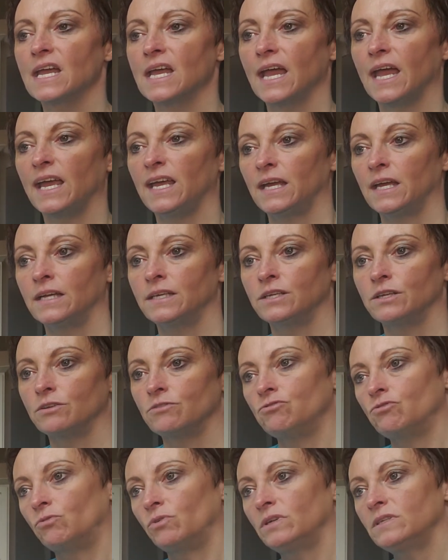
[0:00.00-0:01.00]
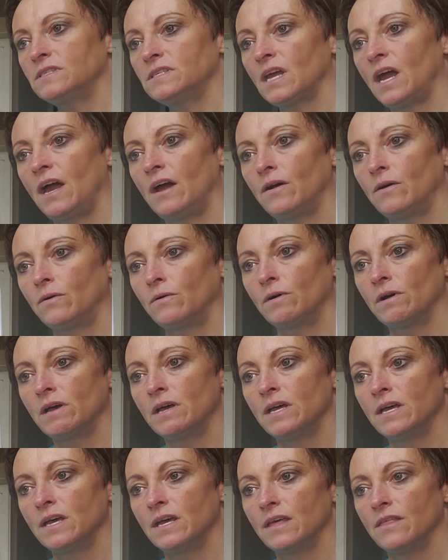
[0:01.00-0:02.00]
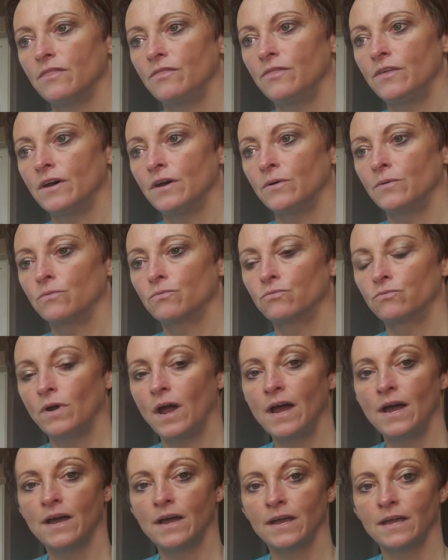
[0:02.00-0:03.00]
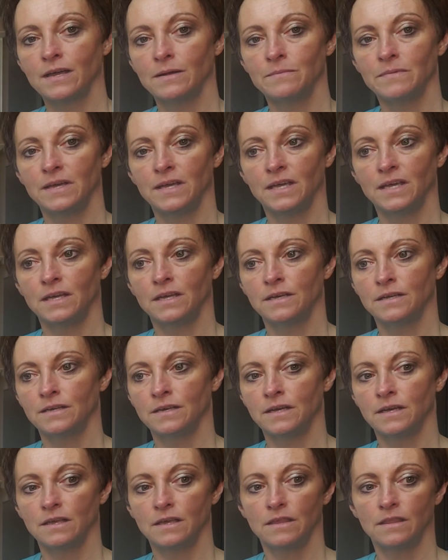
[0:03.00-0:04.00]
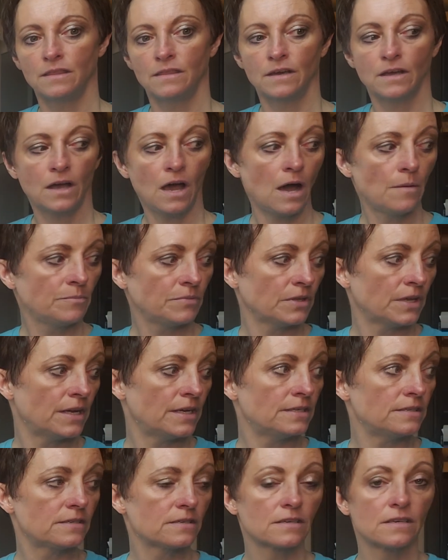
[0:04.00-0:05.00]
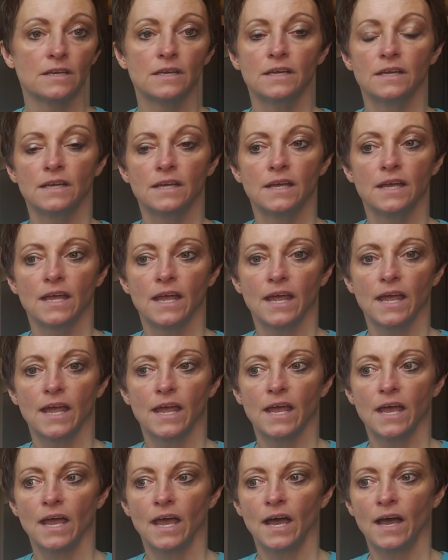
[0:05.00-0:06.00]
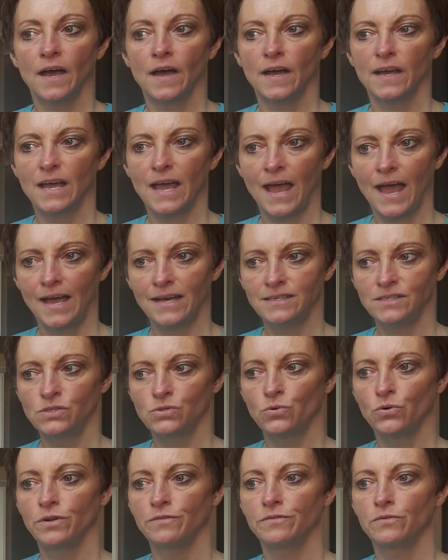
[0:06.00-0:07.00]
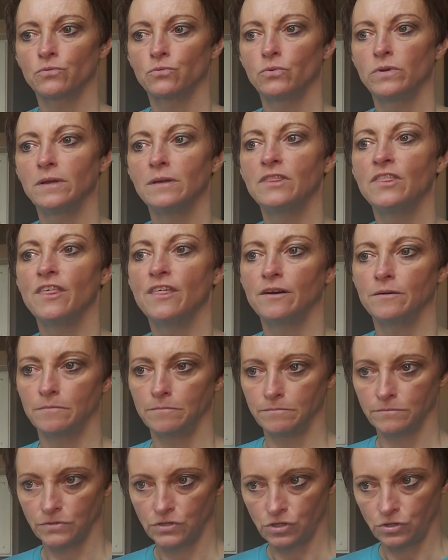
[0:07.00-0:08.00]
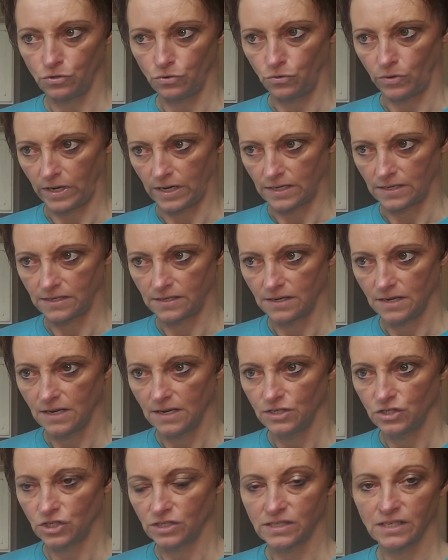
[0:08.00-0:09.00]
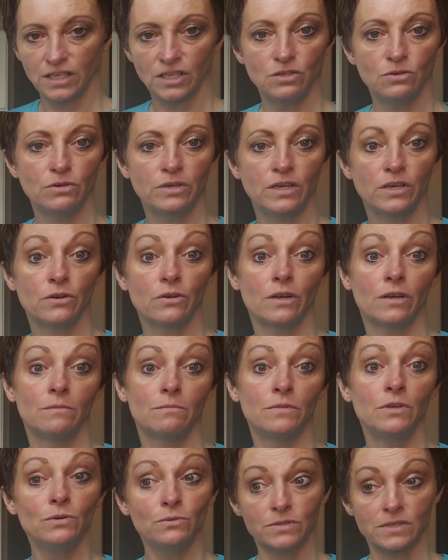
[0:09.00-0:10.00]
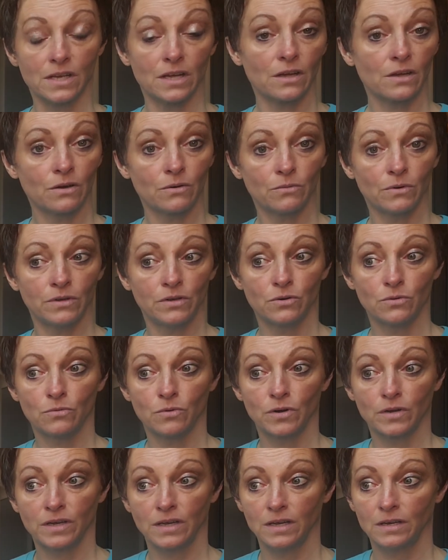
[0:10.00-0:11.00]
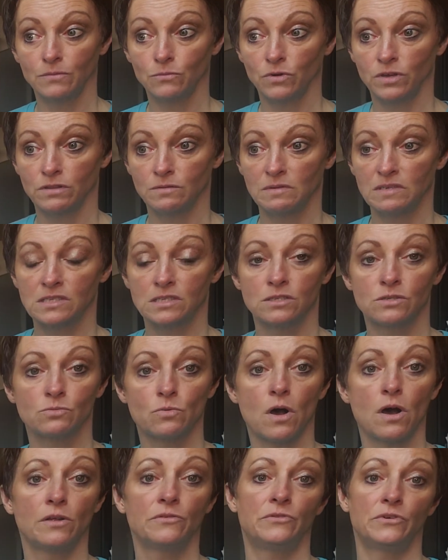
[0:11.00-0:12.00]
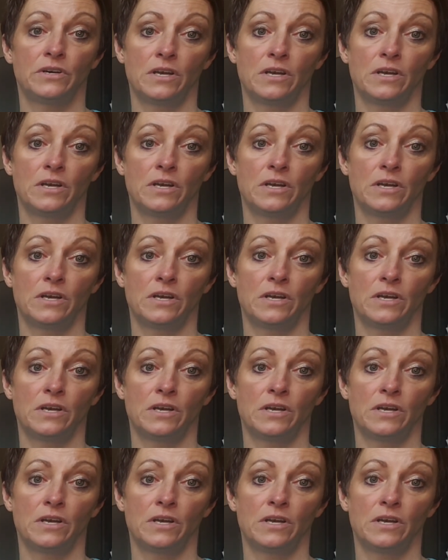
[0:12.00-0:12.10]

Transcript: And notice how the rhyme in the couplet has sort of a rhythm to it. Just like you hear in music when you're working with Mrs. Waldron